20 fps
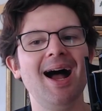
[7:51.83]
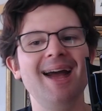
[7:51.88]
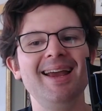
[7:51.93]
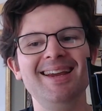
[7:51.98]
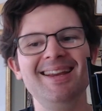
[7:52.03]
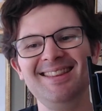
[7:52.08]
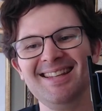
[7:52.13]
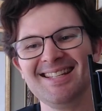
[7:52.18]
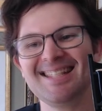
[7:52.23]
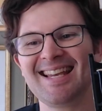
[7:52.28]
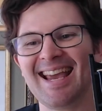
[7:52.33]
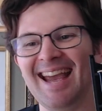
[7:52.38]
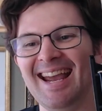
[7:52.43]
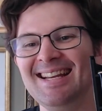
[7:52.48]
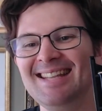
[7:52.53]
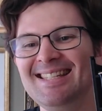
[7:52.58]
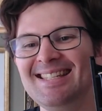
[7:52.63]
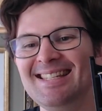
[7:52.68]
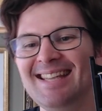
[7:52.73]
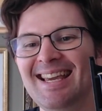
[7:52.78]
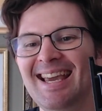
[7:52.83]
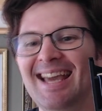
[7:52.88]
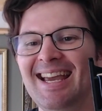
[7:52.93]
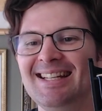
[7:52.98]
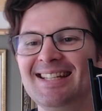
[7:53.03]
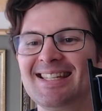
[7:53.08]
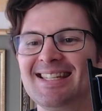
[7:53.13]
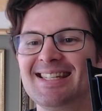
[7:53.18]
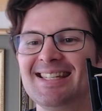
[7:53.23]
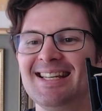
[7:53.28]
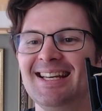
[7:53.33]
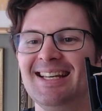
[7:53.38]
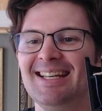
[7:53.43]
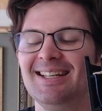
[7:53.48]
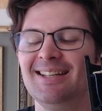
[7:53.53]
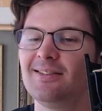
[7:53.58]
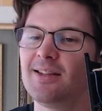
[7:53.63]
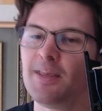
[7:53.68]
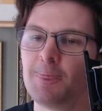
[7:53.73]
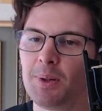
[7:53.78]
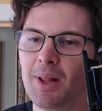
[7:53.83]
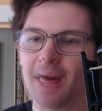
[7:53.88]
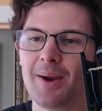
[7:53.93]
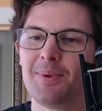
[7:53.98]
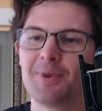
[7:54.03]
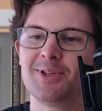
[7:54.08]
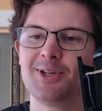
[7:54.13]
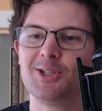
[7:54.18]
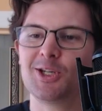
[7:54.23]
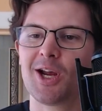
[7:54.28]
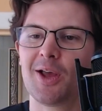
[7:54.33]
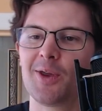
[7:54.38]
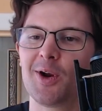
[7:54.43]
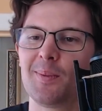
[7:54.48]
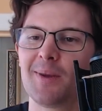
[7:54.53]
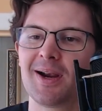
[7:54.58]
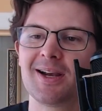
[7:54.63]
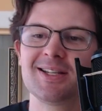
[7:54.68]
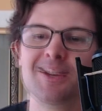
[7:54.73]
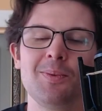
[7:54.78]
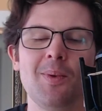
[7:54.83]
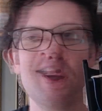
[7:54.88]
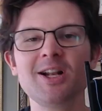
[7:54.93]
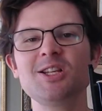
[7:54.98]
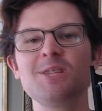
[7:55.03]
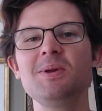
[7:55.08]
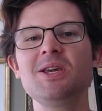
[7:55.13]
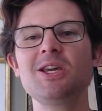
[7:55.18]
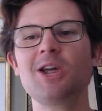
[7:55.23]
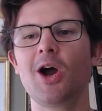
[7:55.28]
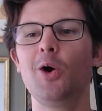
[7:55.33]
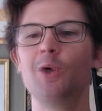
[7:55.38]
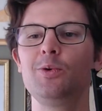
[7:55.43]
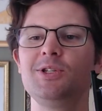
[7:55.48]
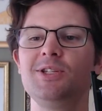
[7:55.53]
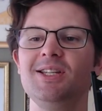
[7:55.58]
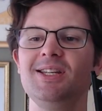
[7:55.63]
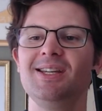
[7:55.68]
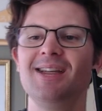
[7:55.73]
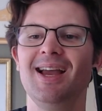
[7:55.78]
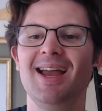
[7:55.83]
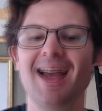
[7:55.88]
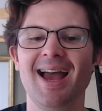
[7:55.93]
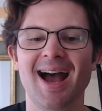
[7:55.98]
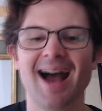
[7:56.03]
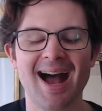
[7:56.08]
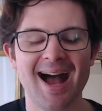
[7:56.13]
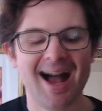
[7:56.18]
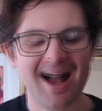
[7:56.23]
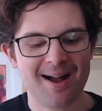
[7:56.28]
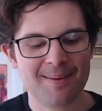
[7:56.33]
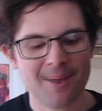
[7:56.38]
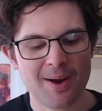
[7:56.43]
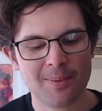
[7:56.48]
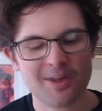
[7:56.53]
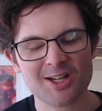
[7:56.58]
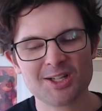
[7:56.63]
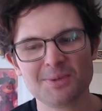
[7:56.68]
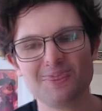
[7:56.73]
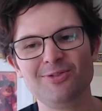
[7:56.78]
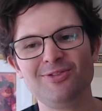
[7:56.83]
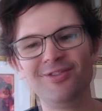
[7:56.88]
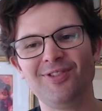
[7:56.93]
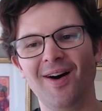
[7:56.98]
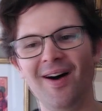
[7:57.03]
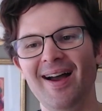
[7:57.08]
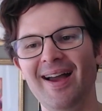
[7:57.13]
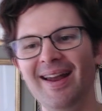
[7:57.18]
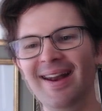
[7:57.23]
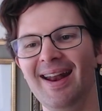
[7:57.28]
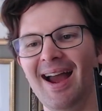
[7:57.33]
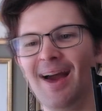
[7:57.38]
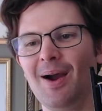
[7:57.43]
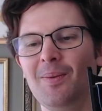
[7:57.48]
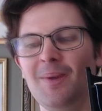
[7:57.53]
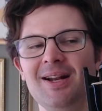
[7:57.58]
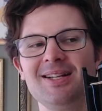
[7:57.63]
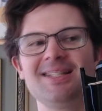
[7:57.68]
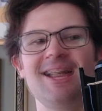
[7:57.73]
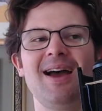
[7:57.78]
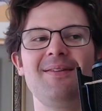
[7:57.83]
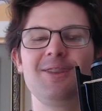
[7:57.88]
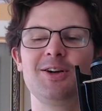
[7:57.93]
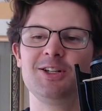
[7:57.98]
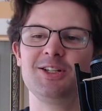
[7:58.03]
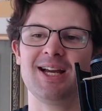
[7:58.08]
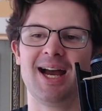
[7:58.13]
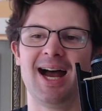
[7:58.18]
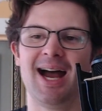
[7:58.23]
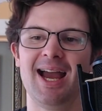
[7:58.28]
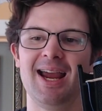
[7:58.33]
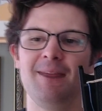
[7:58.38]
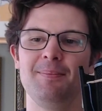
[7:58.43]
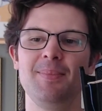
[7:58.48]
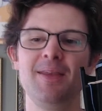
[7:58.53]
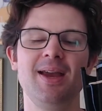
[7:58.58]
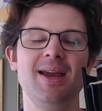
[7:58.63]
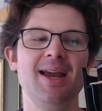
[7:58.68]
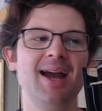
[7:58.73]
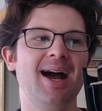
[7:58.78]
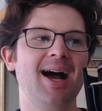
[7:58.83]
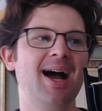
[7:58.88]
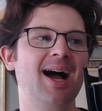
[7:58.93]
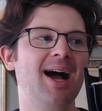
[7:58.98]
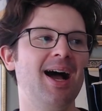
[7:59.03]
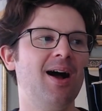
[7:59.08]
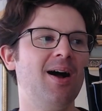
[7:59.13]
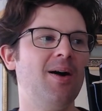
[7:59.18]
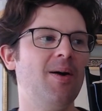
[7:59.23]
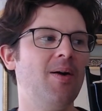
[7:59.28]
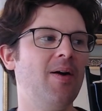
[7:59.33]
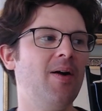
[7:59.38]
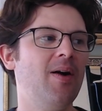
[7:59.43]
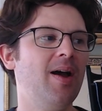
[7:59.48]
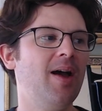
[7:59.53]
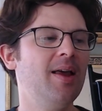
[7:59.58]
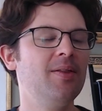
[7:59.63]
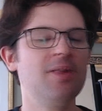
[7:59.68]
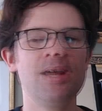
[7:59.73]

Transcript: in this case, they play with each other because I want it to be cozy. I want it to be fun. I want it to have a good time. And